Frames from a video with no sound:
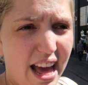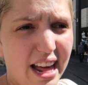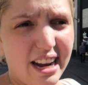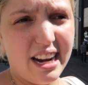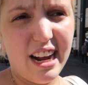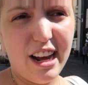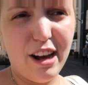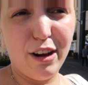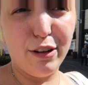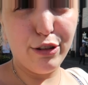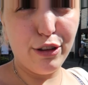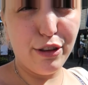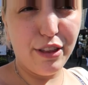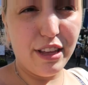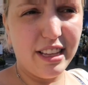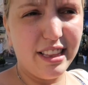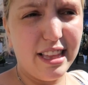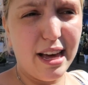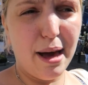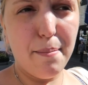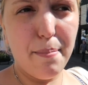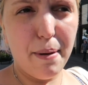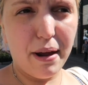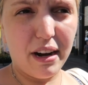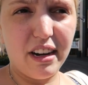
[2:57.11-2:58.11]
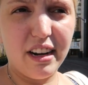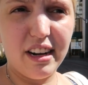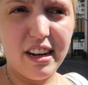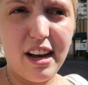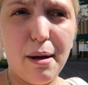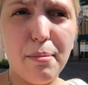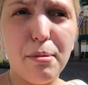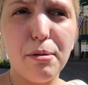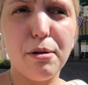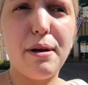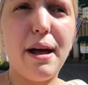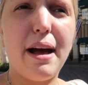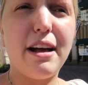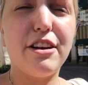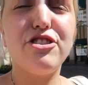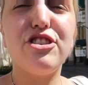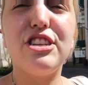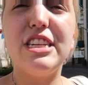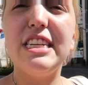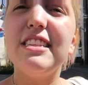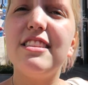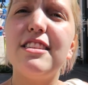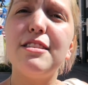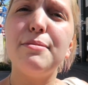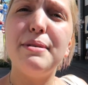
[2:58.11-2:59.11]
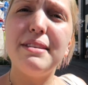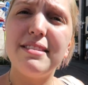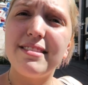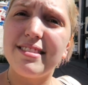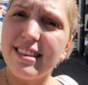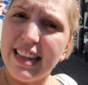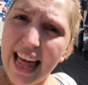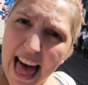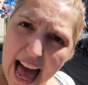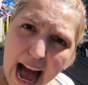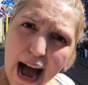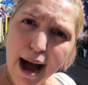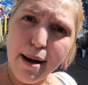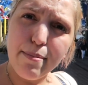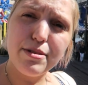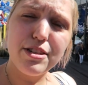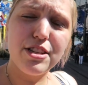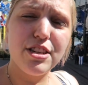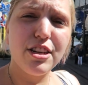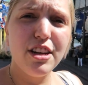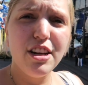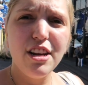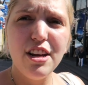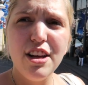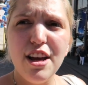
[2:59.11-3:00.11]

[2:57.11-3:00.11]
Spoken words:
And I also think that Benedict Cumberbatch needs to be slapped